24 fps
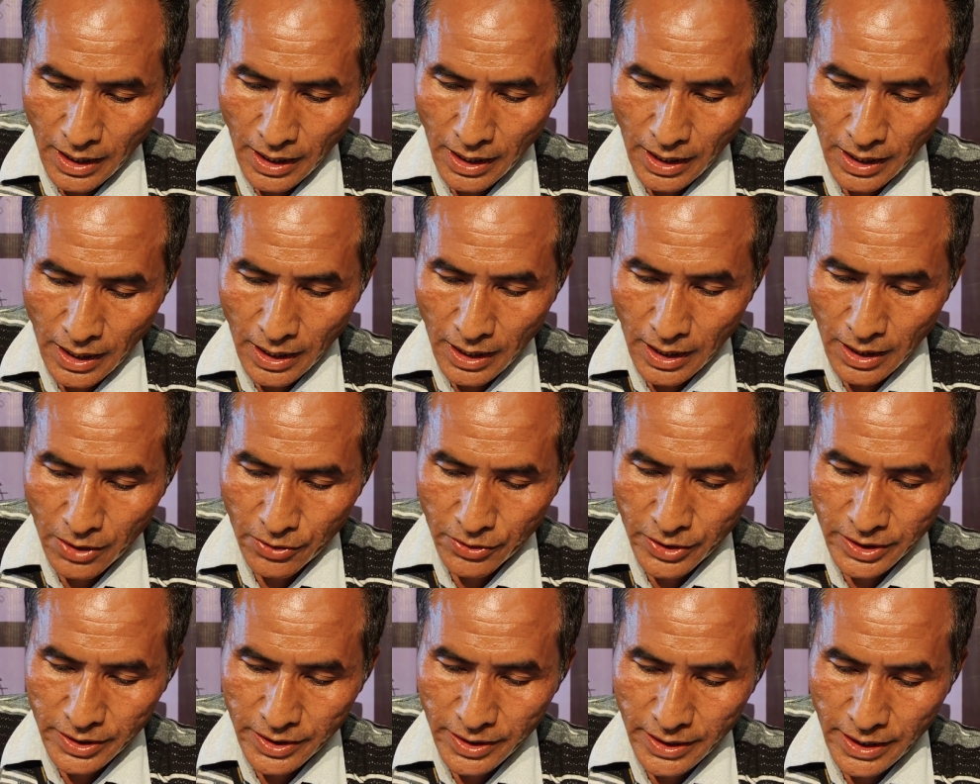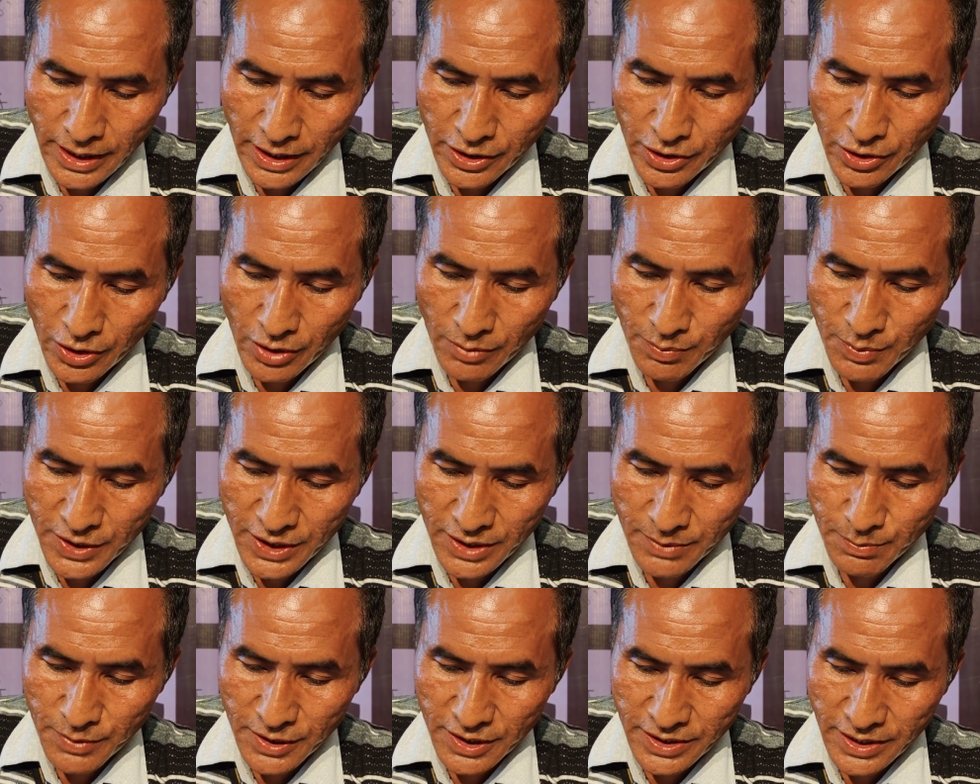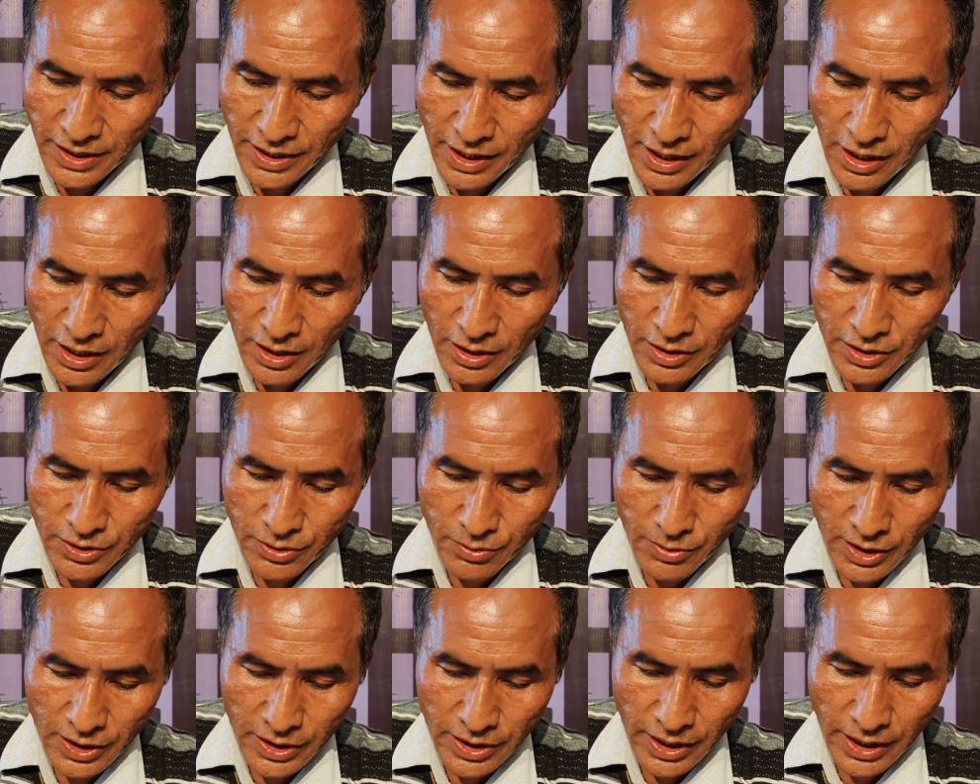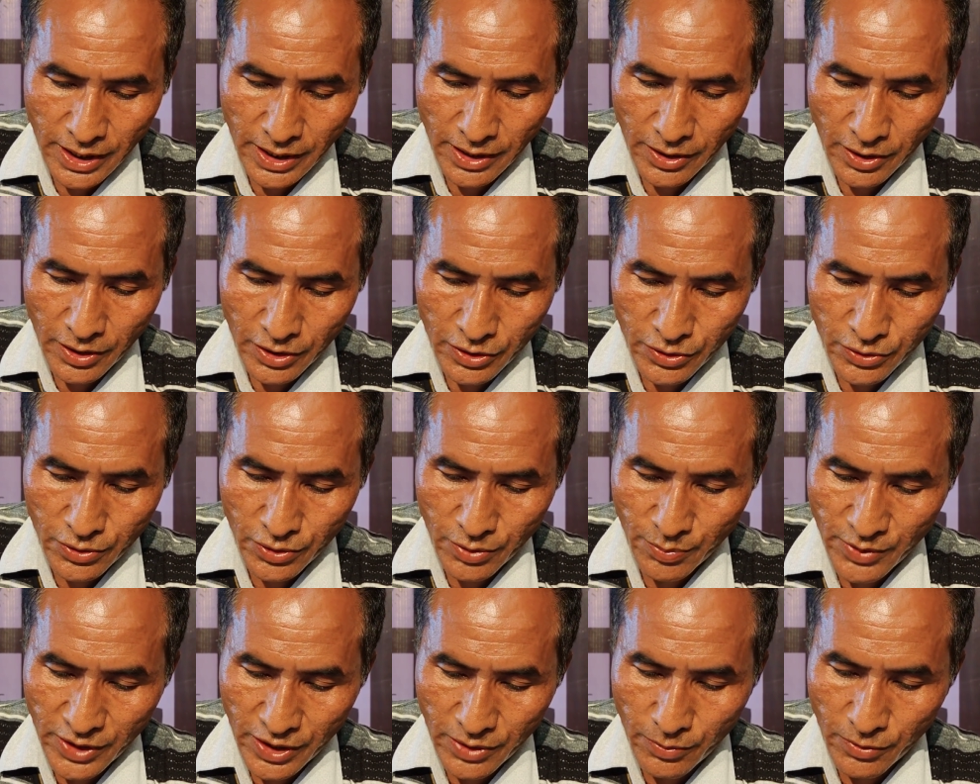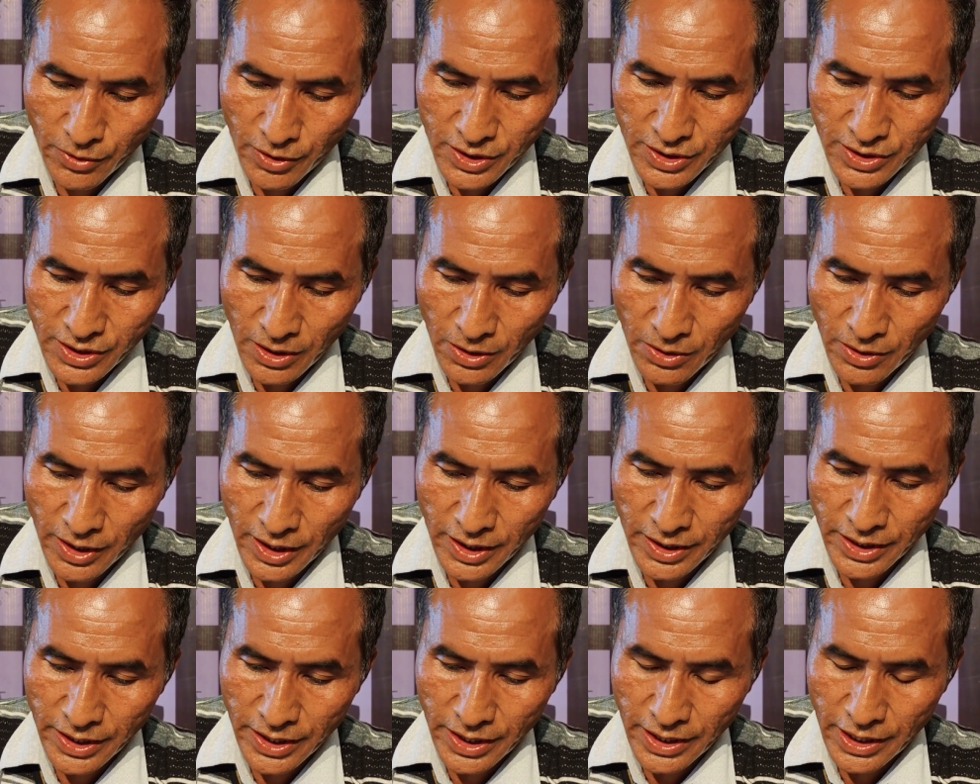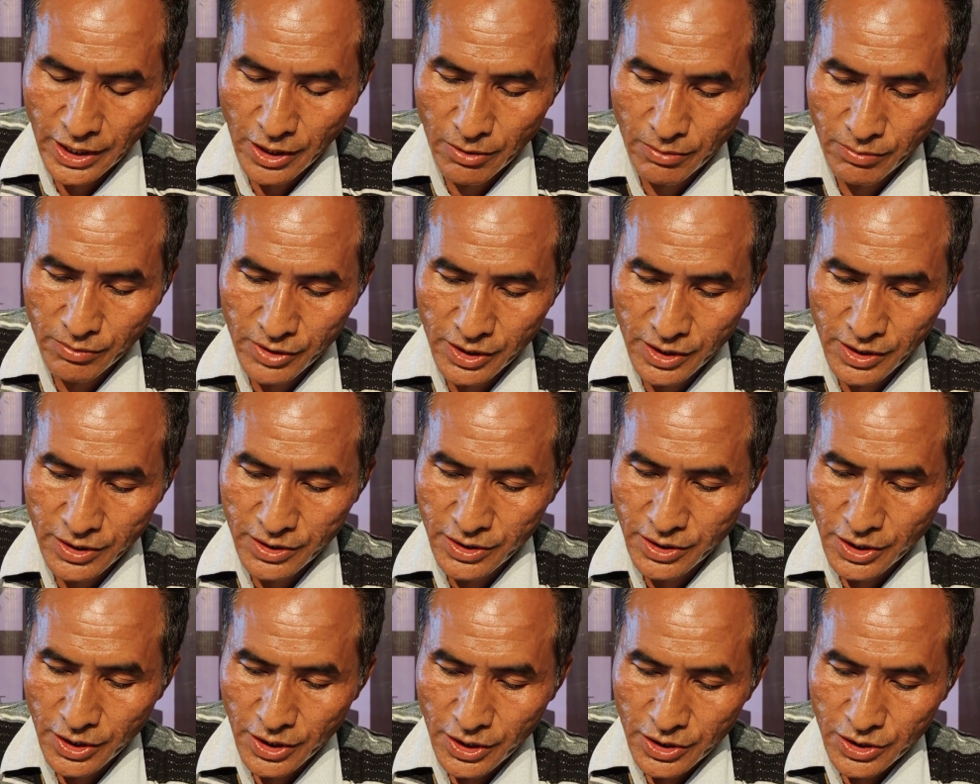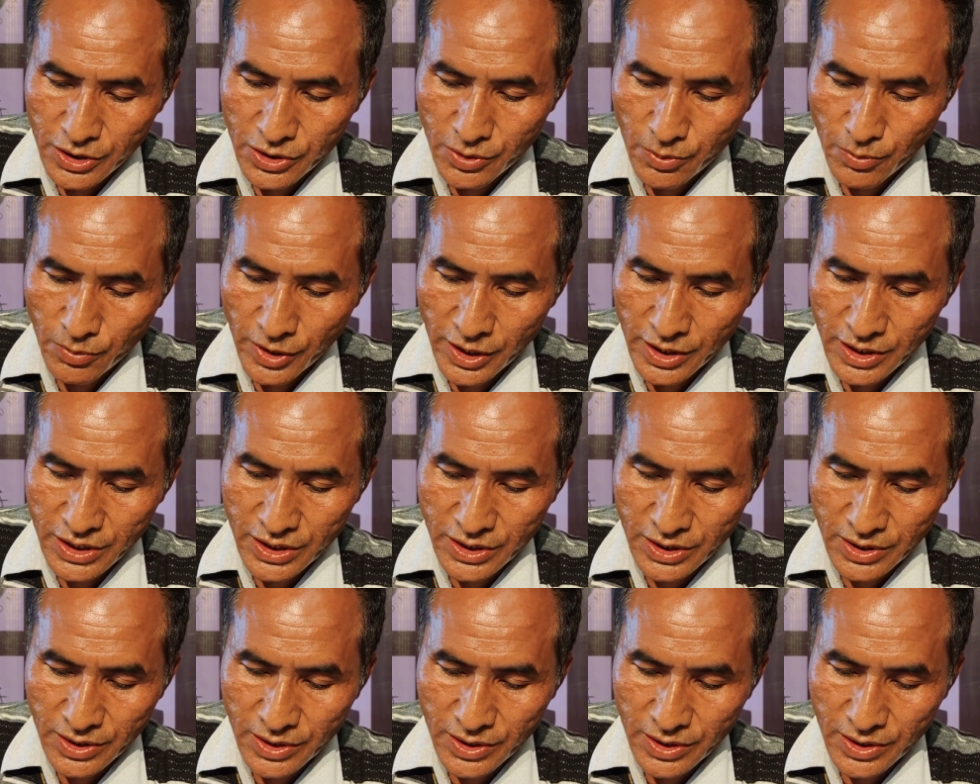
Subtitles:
located at the opposite BSNL Squatter, European Ward, Shillong at the area of 10,000 square